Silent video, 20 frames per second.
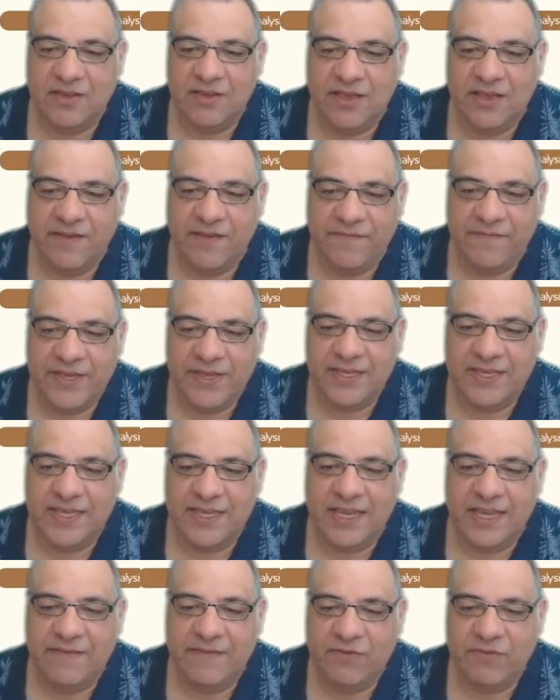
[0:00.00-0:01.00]
think
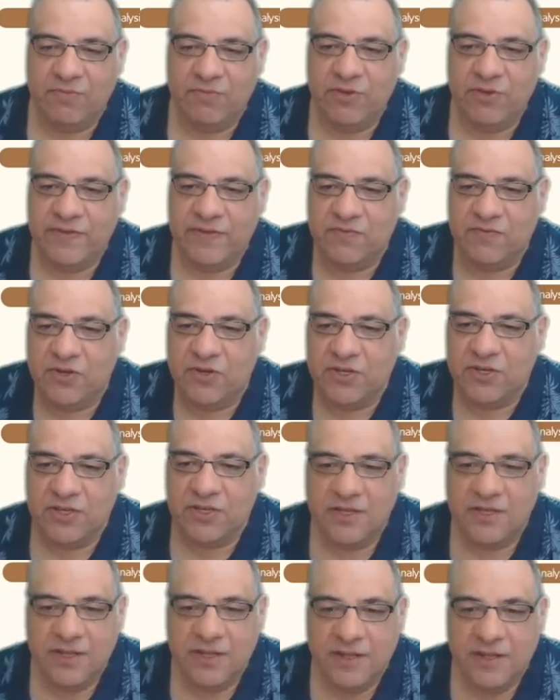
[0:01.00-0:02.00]
again if you're moving the rook.
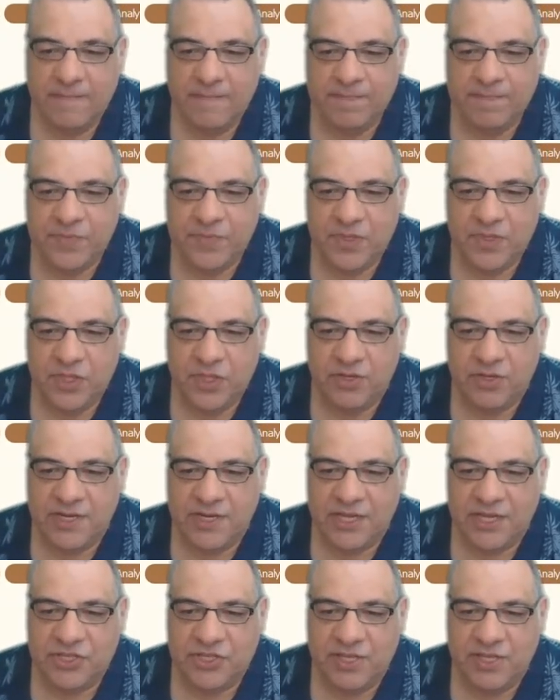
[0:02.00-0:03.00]
You can
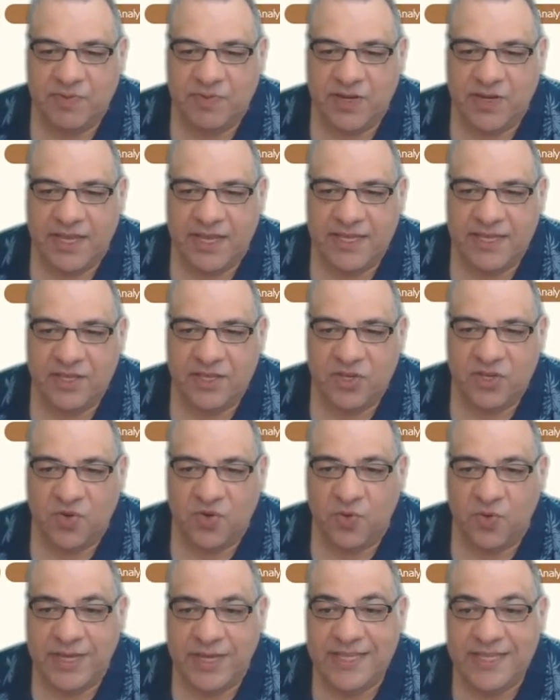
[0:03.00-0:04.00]
actually play
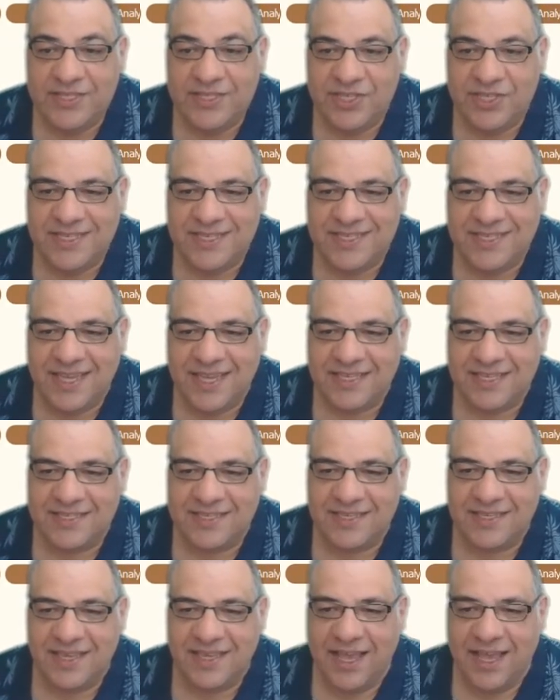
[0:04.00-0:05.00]
queen g6,
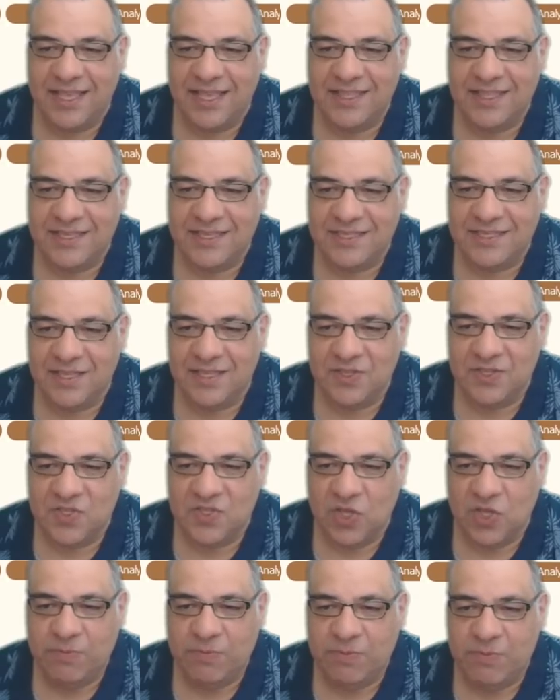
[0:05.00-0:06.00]
and there's an
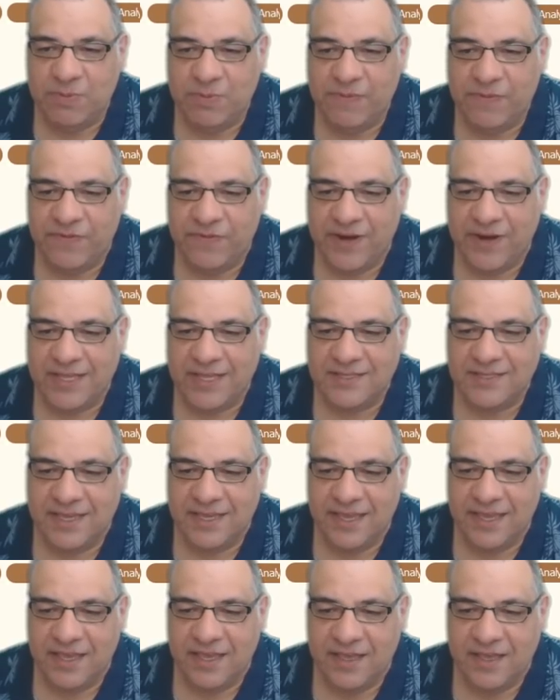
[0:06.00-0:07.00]
unstoppable threat
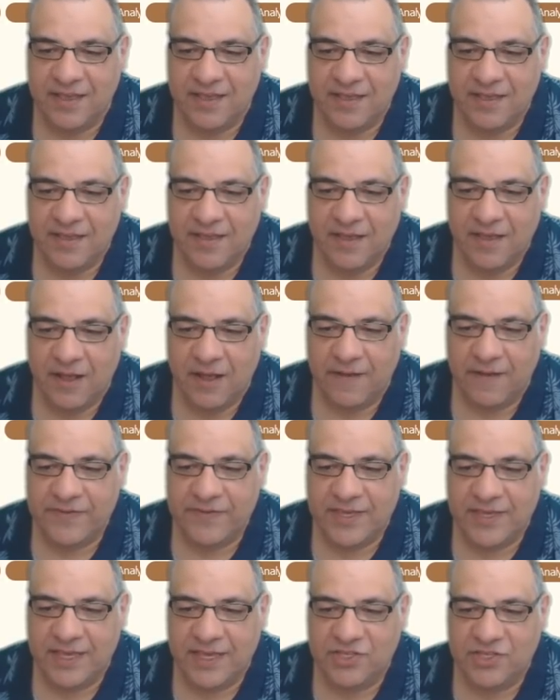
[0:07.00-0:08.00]
here after
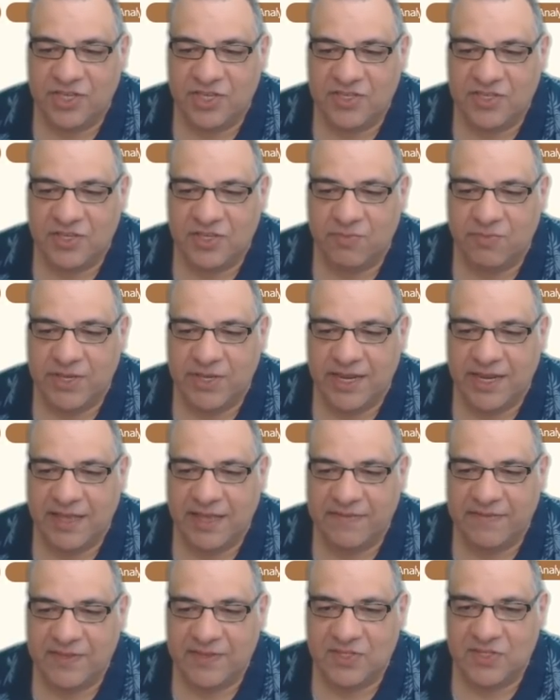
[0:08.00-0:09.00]
king g2, and we get out of
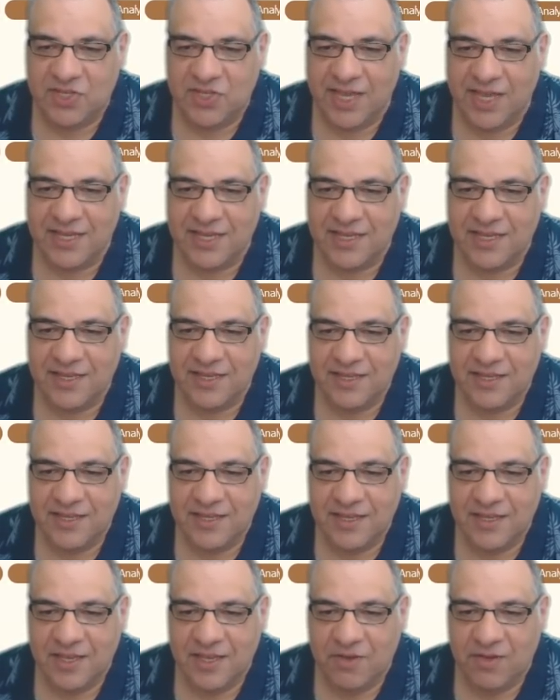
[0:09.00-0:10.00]
this check.
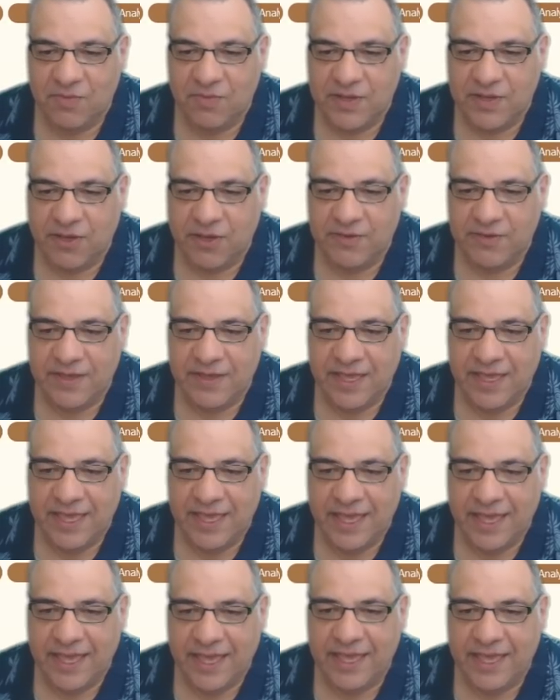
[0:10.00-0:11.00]
We go
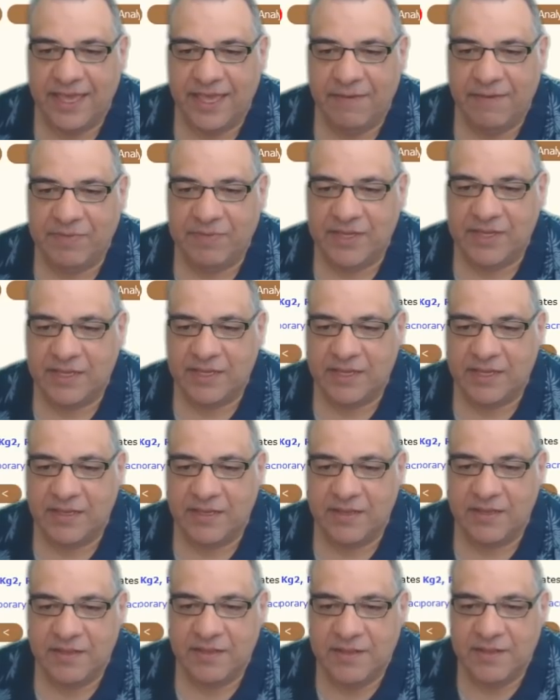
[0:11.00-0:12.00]
here in particular
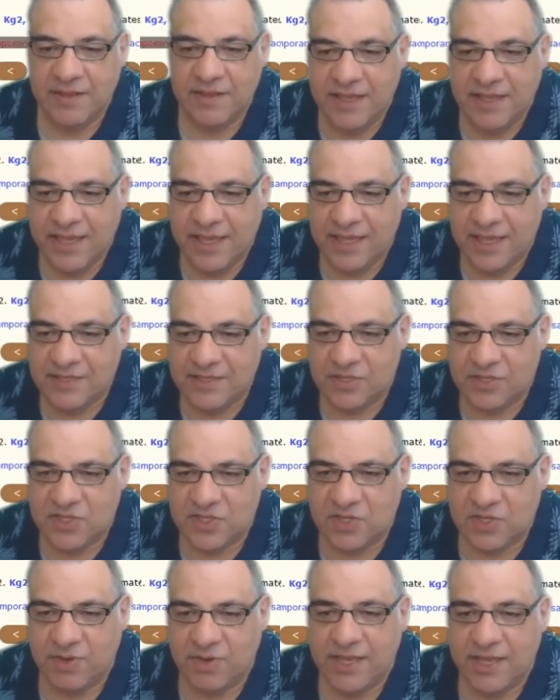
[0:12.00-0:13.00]
is a good
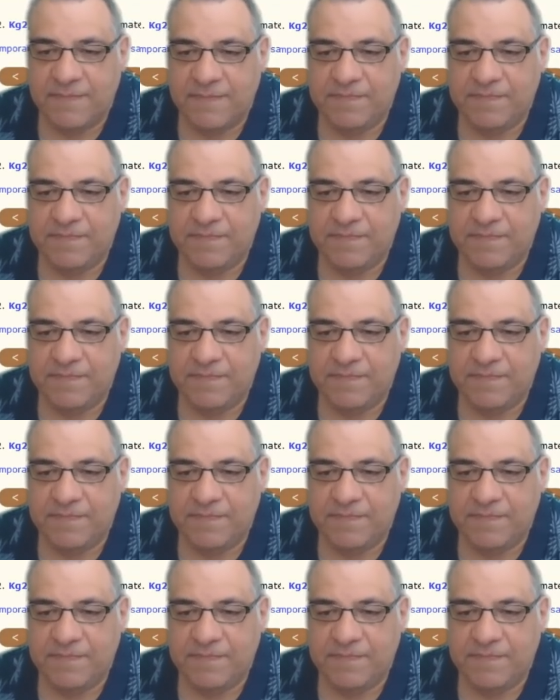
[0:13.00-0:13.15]
square.